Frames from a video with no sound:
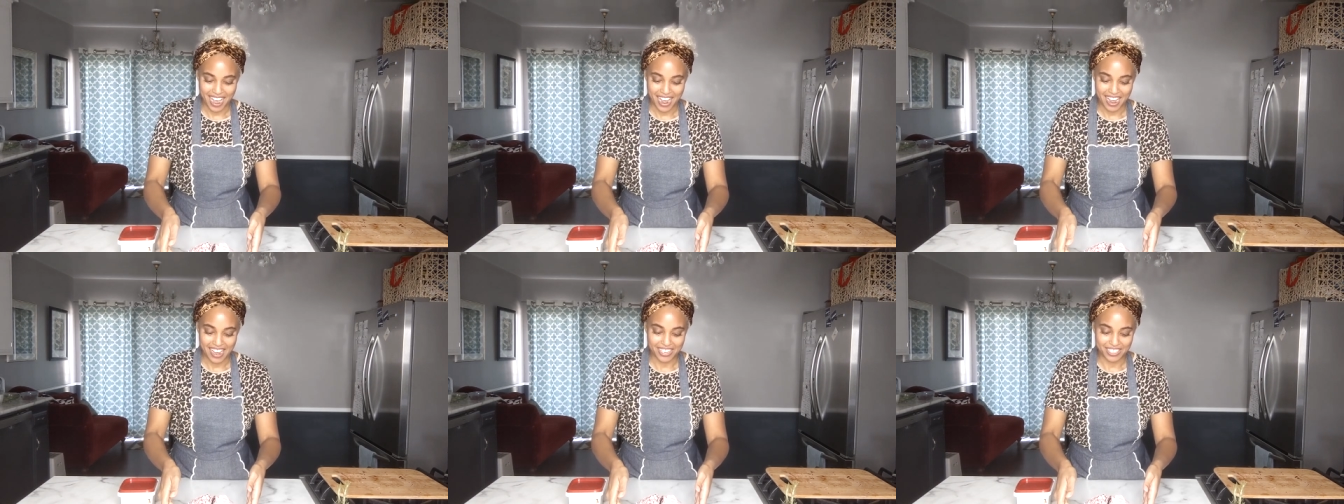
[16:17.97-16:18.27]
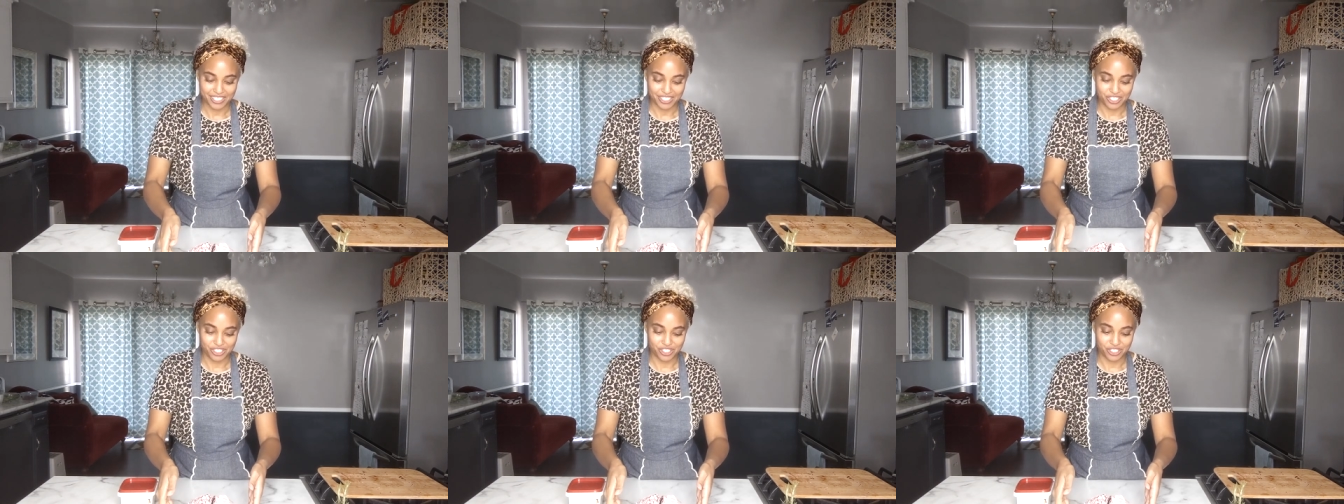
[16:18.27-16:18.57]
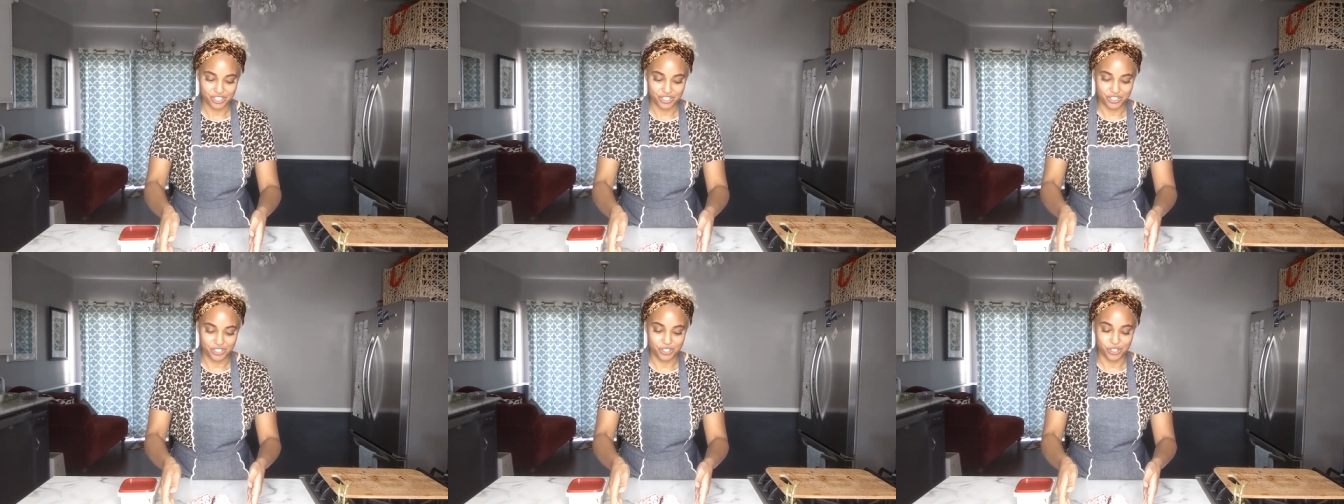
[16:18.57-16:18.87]
I
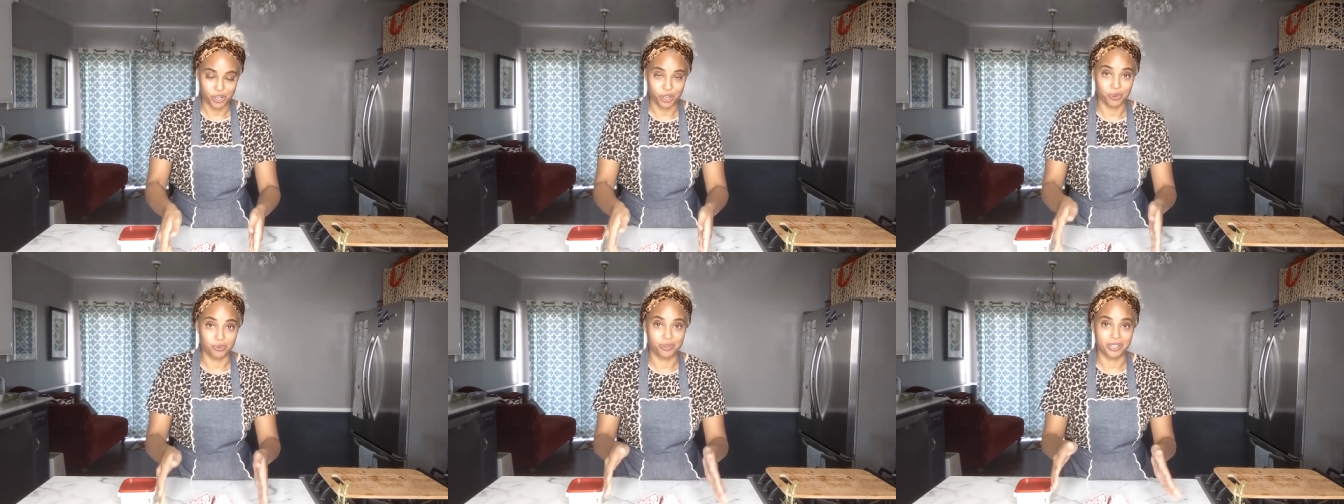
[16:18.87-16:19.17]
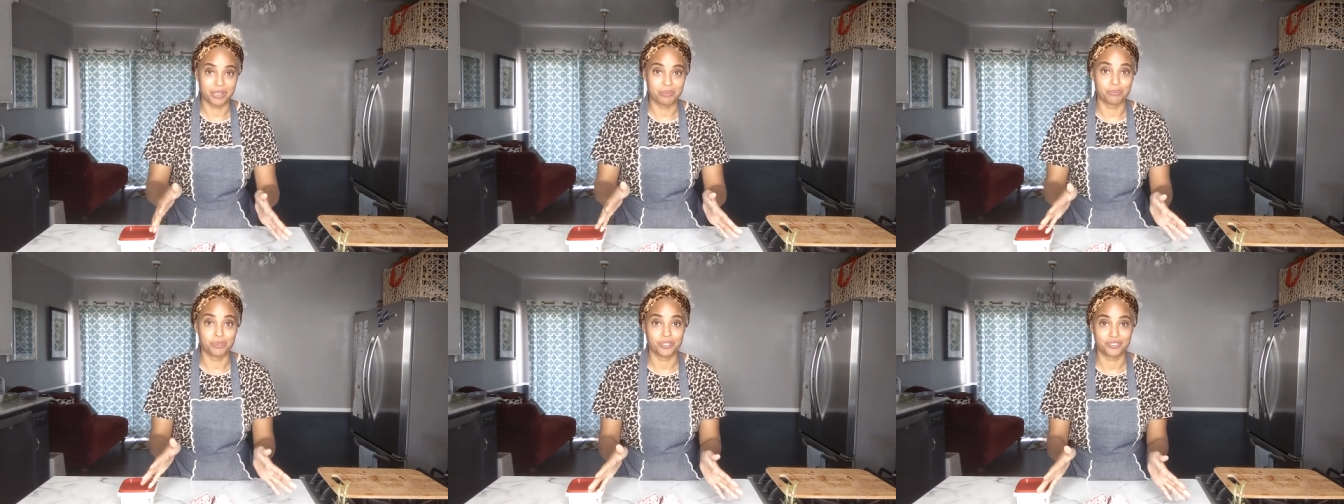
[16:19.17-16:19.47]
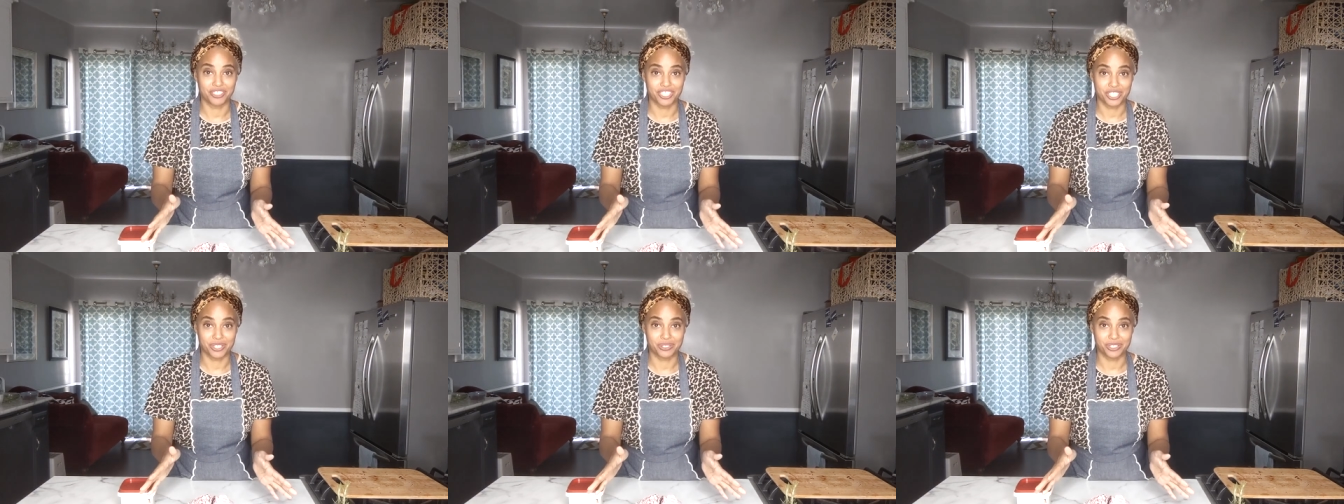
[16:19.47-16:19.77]
don't want to
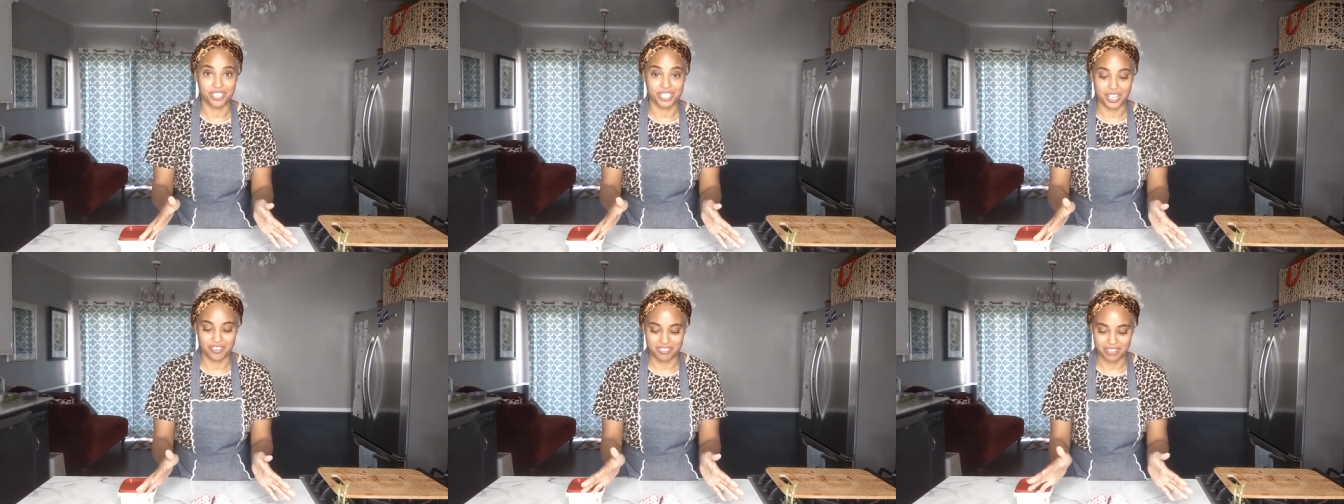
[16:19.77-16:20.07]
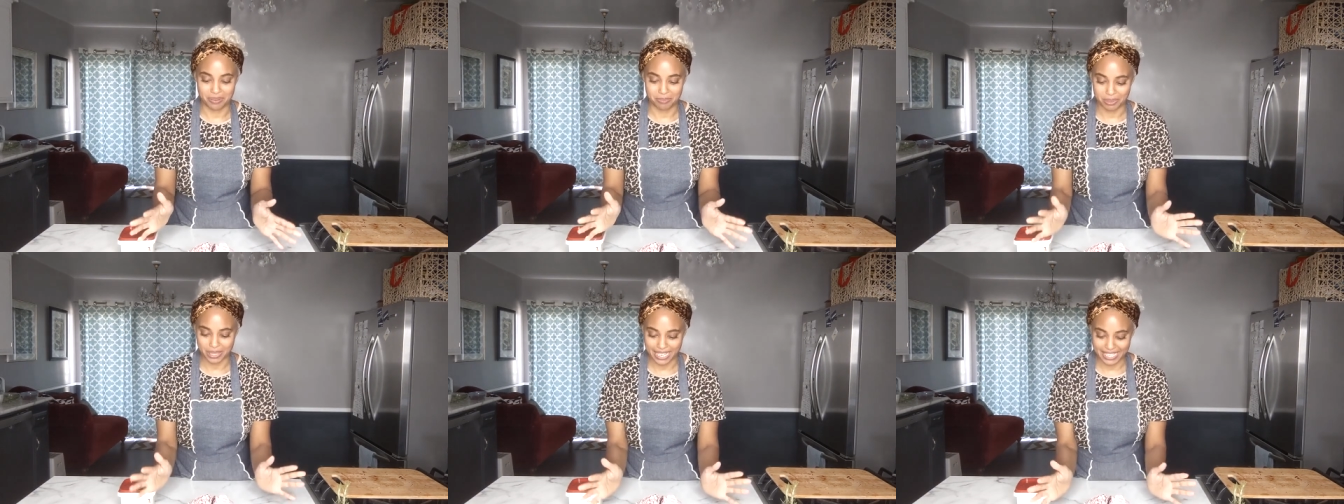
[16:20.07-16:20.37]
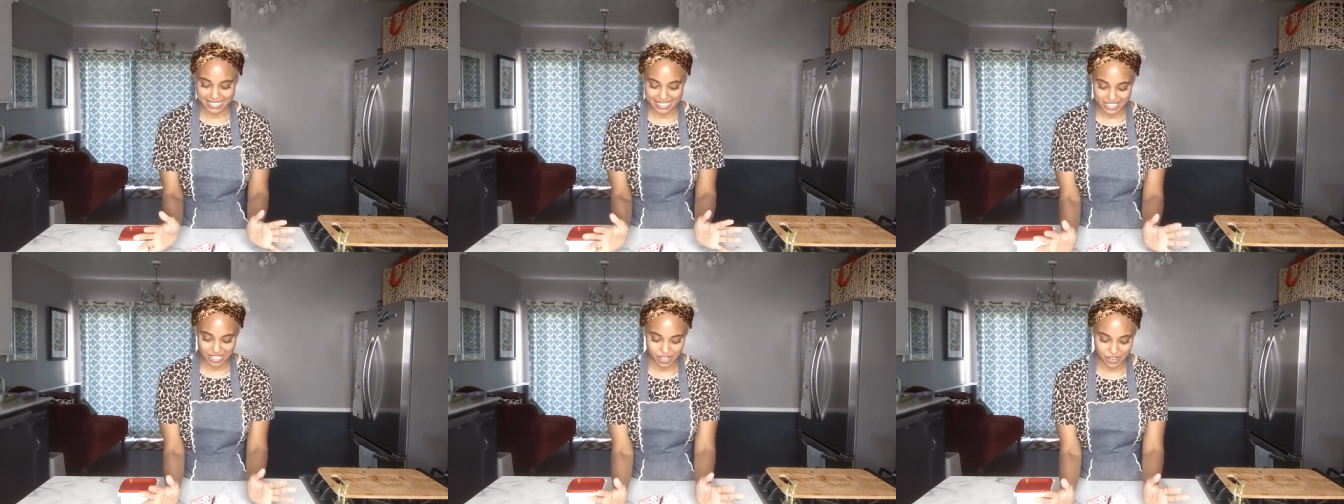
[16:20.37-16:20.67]
move it to a serving plate.